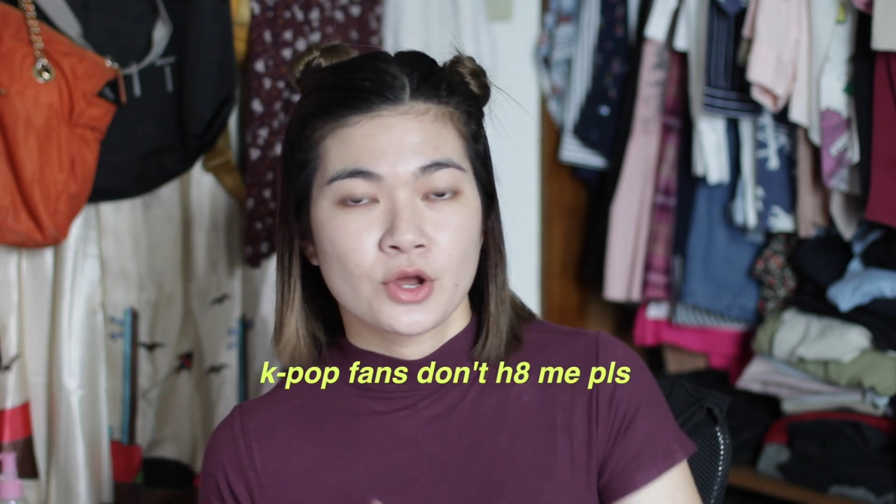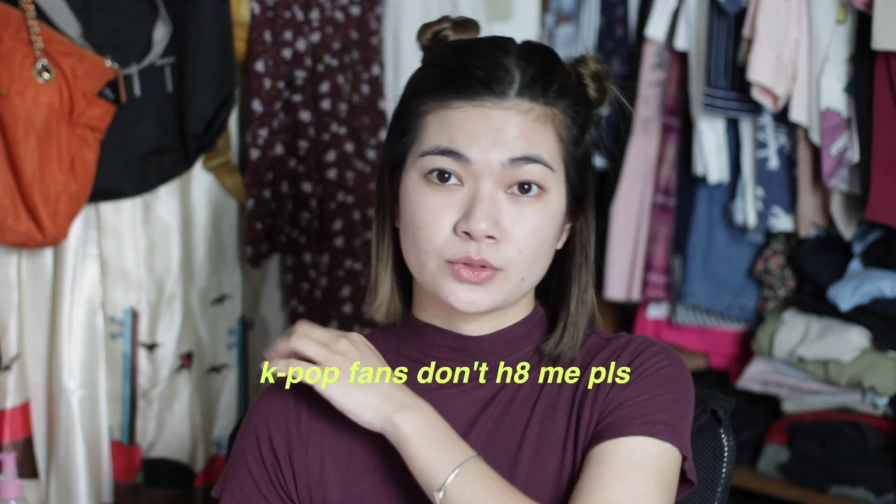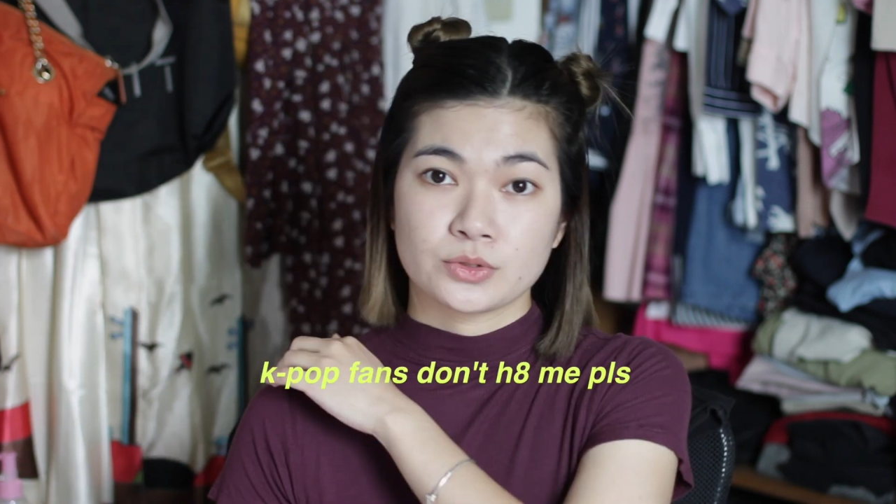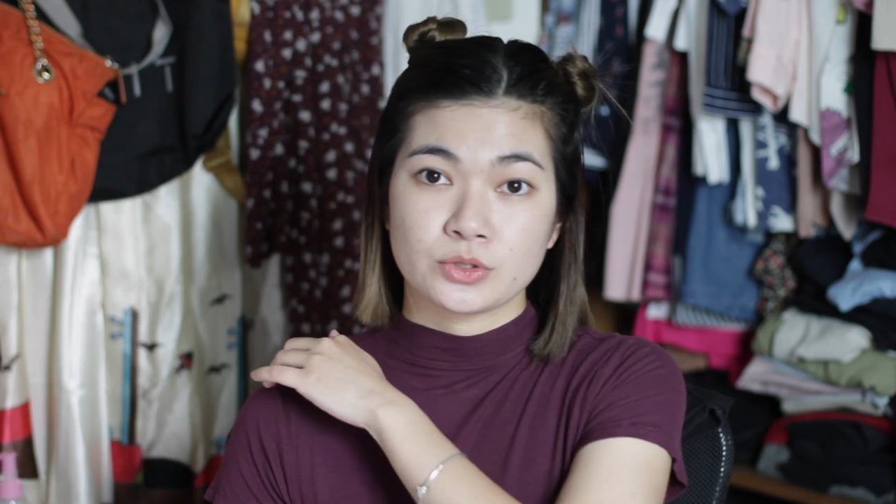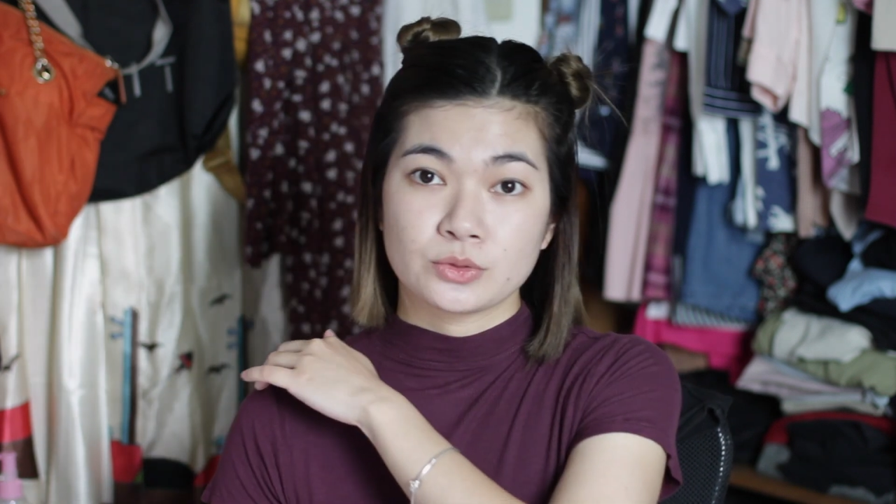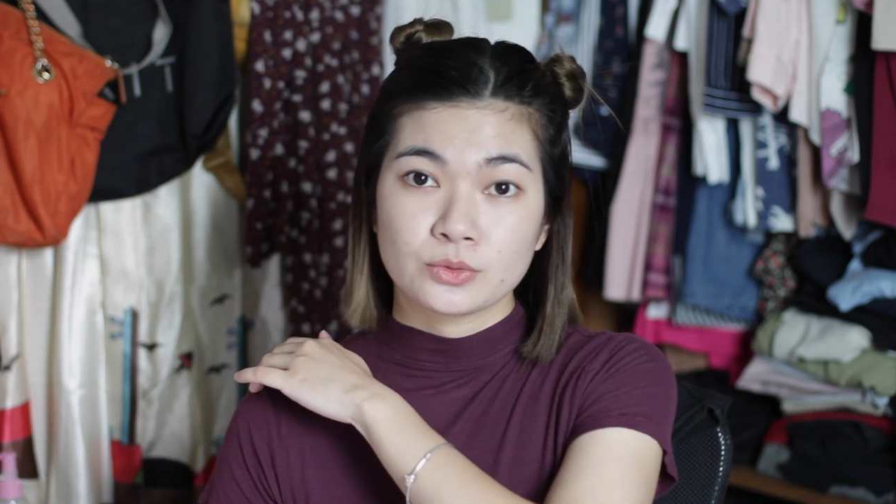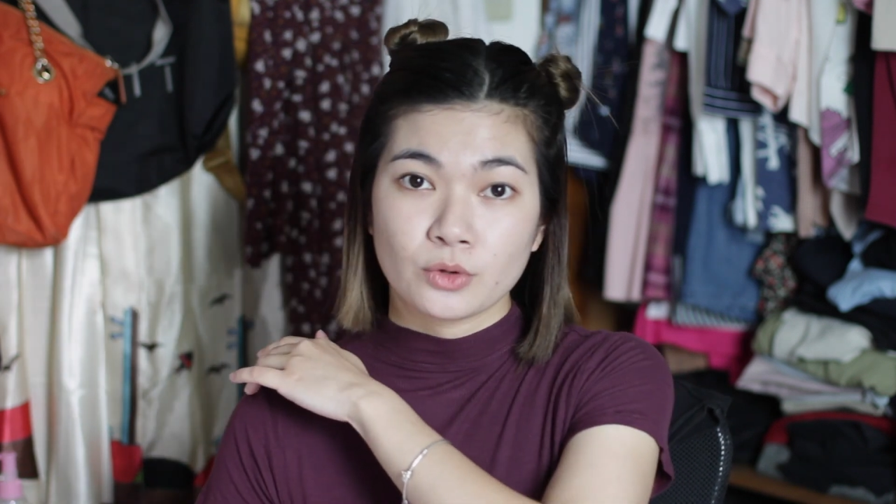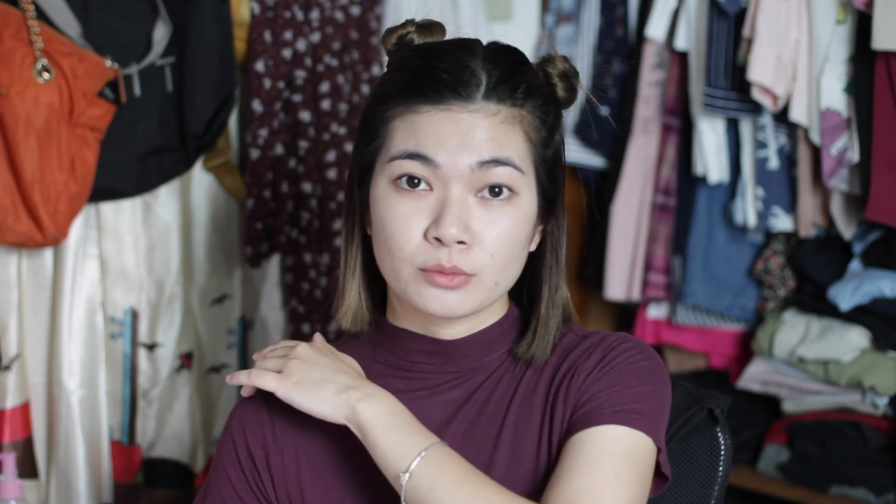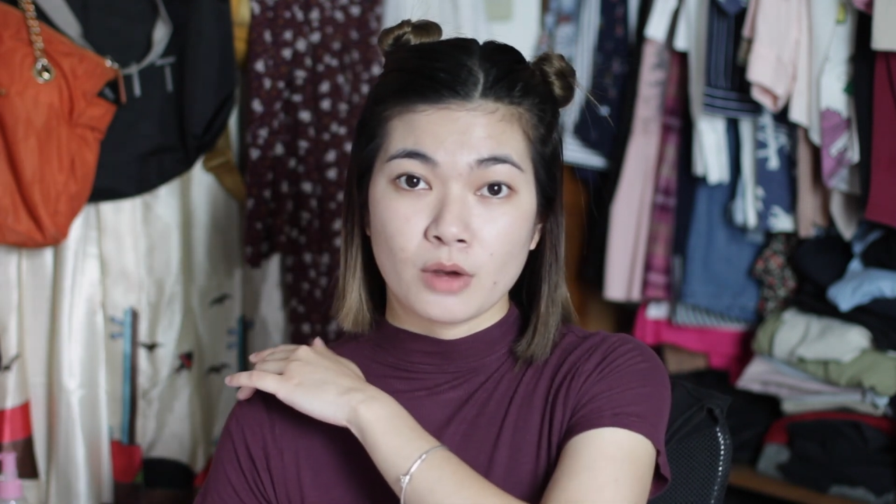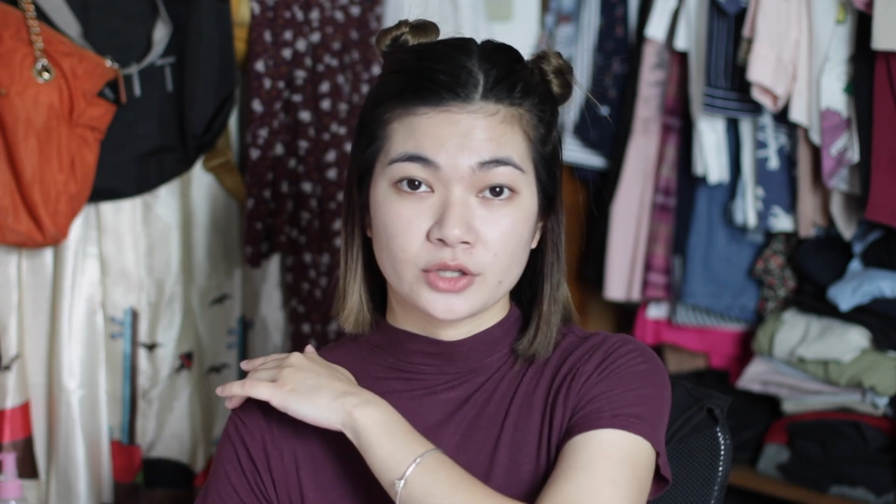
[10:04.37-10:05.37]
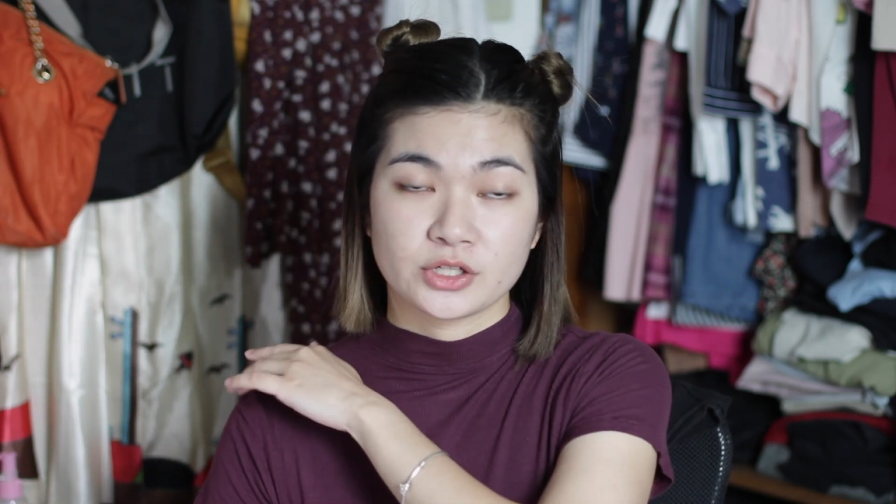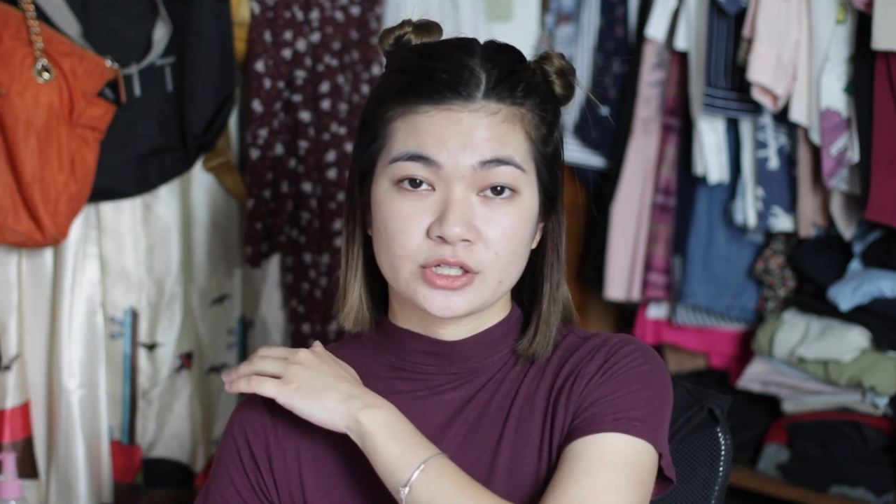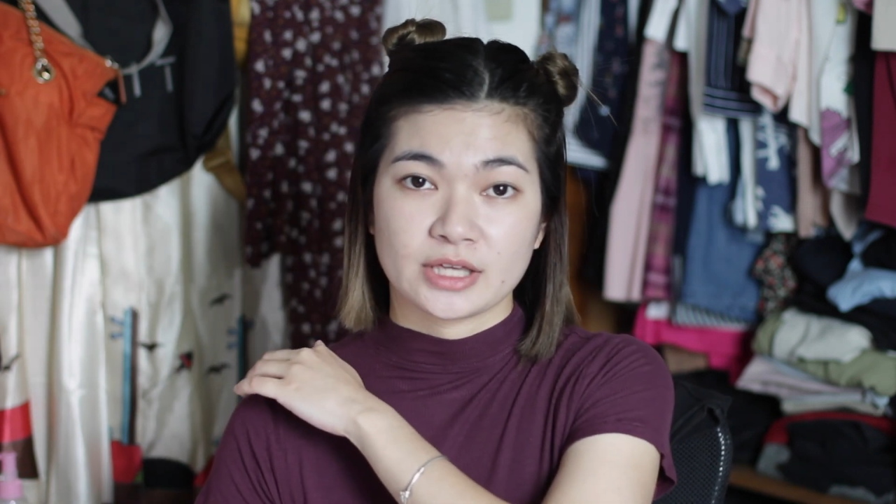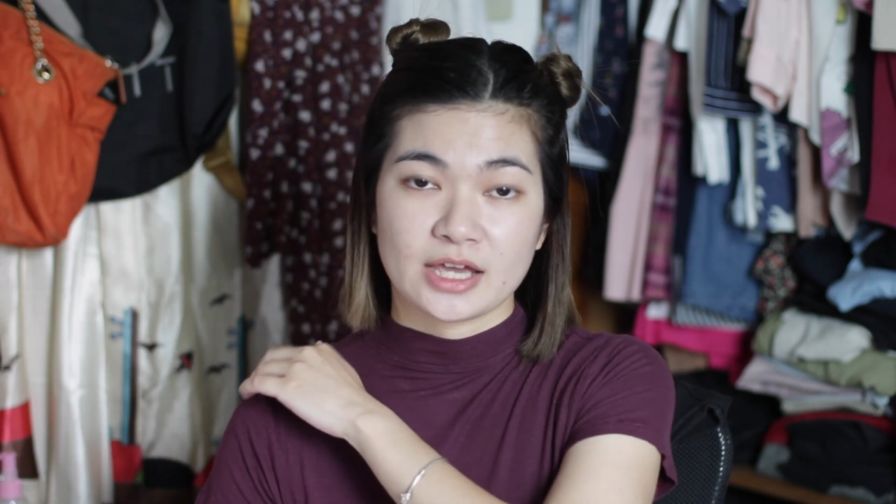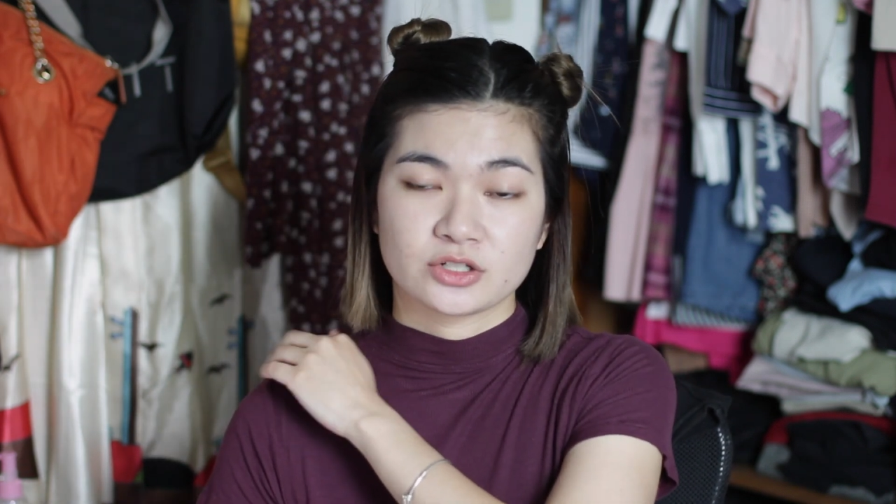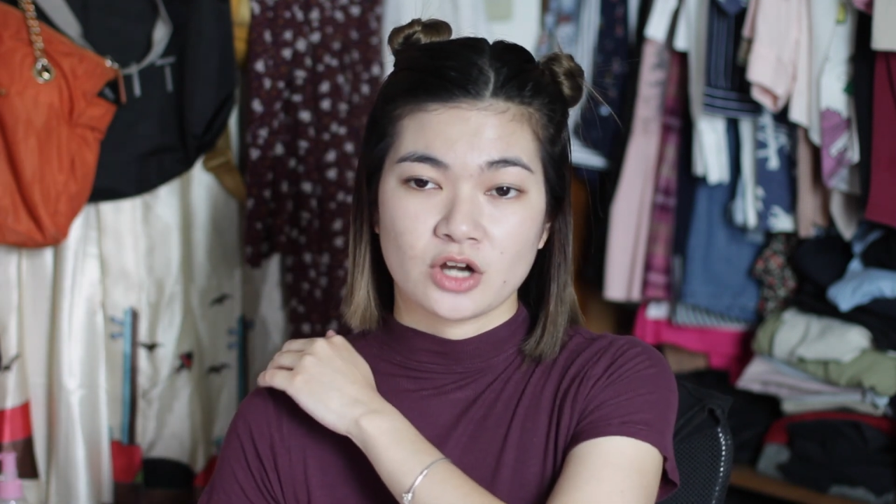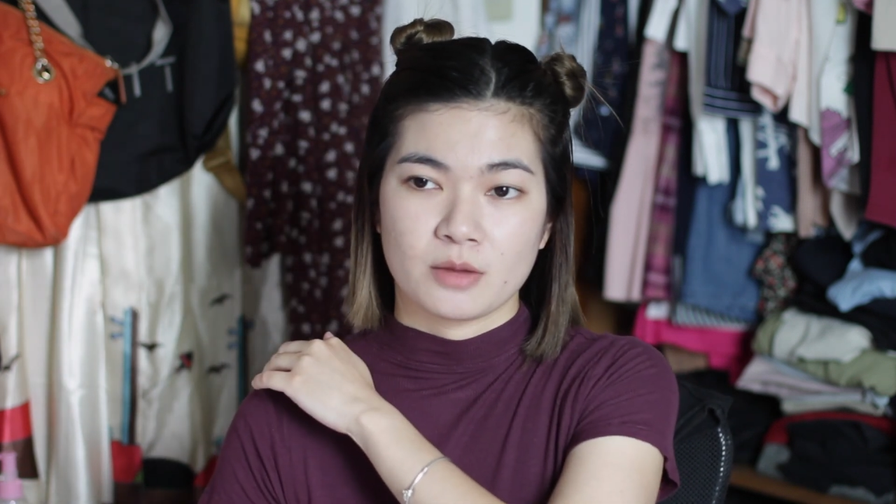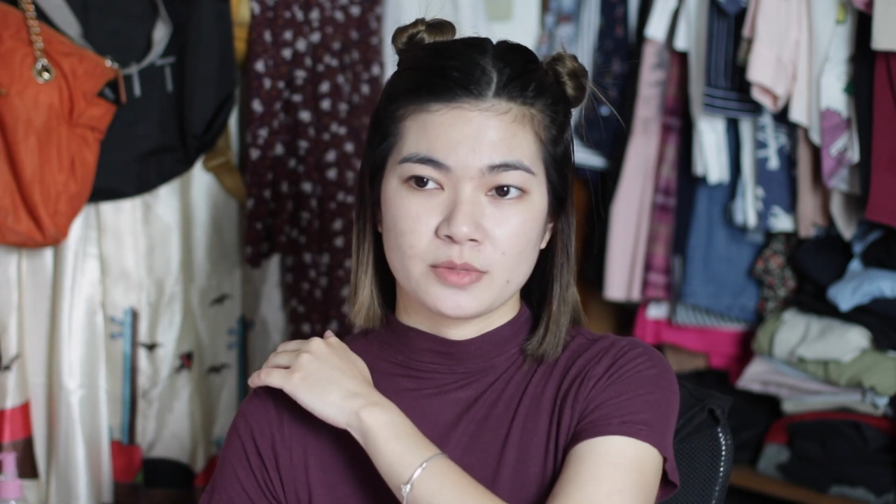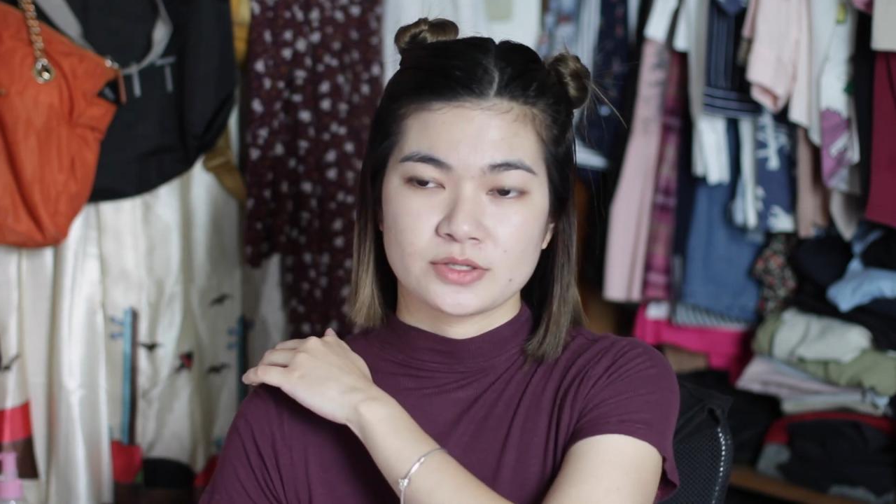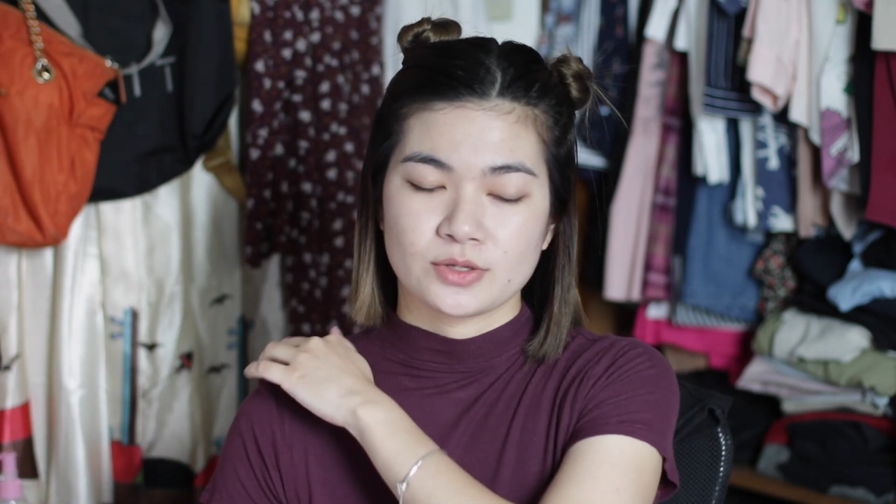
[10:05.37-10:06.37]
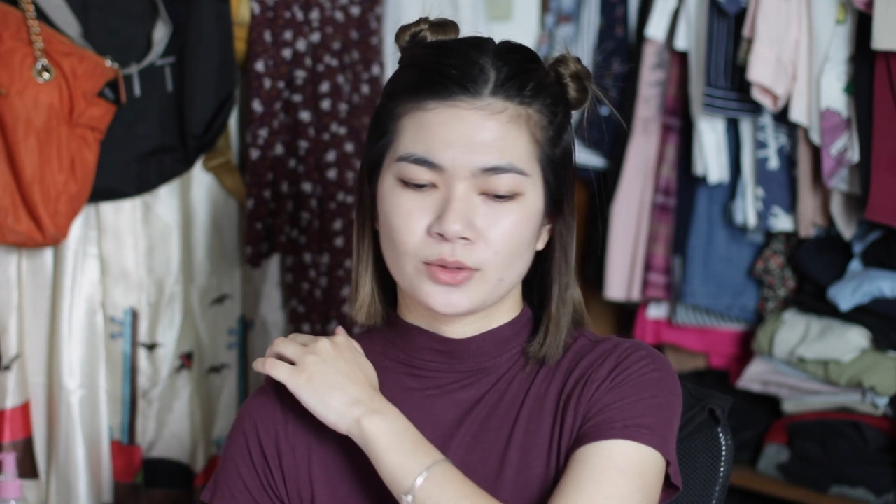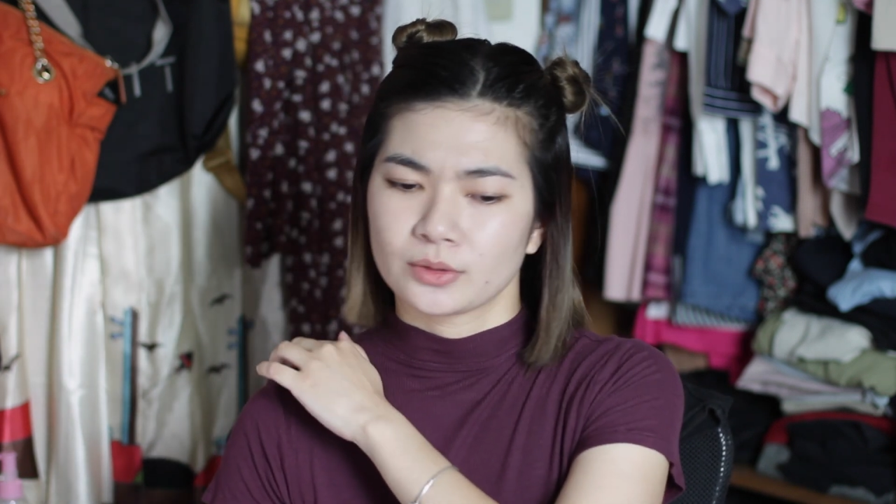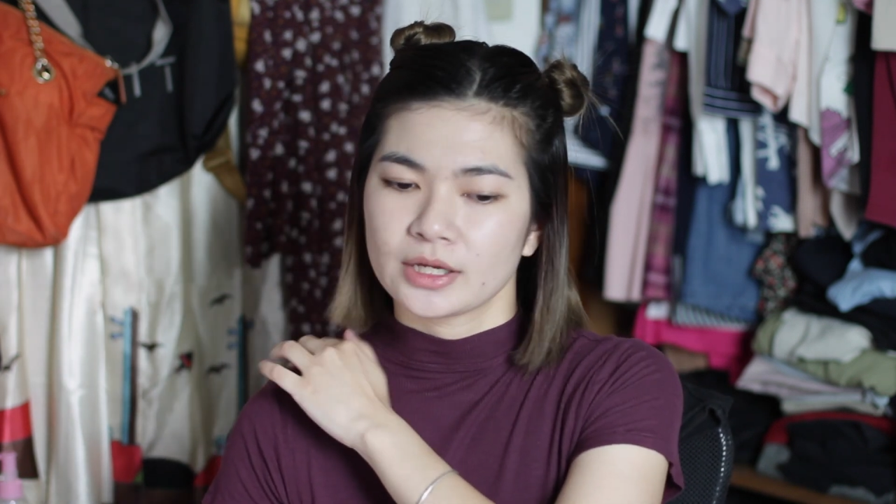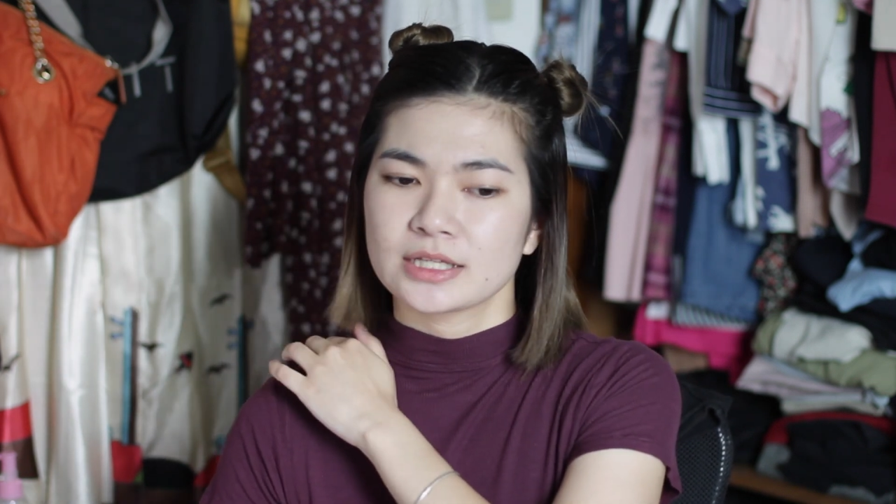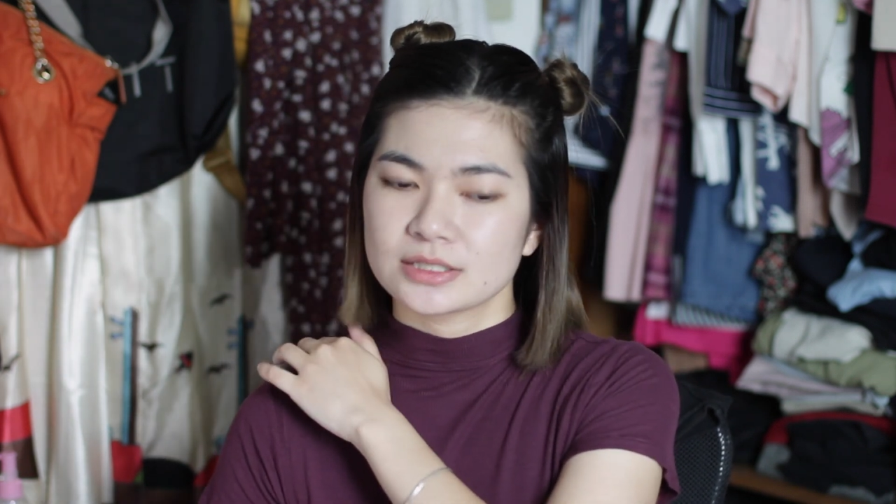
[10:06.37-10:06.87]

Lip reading: through new or modern K-drama. So